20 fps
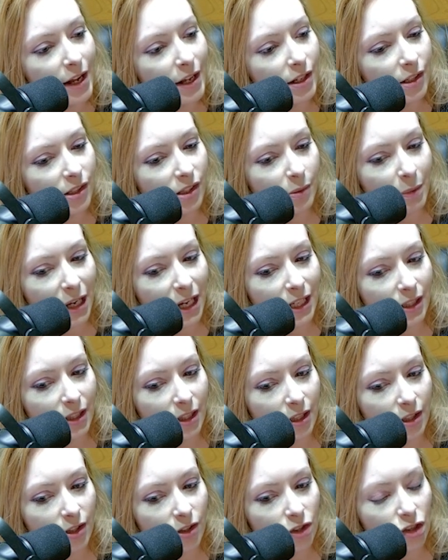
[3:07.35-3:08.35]
Despite
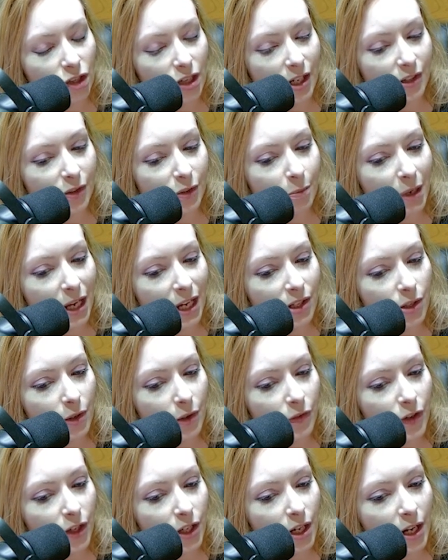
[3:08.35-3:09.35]
this, she has met and
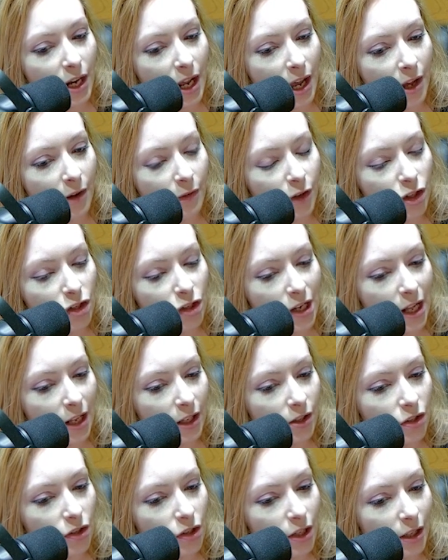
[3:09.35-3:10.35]
defeated every
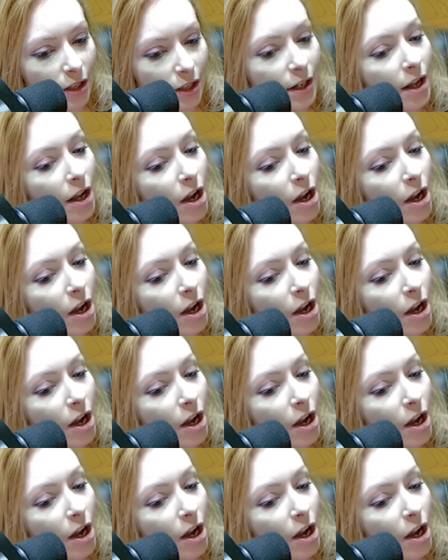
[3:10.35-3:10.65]
challenger.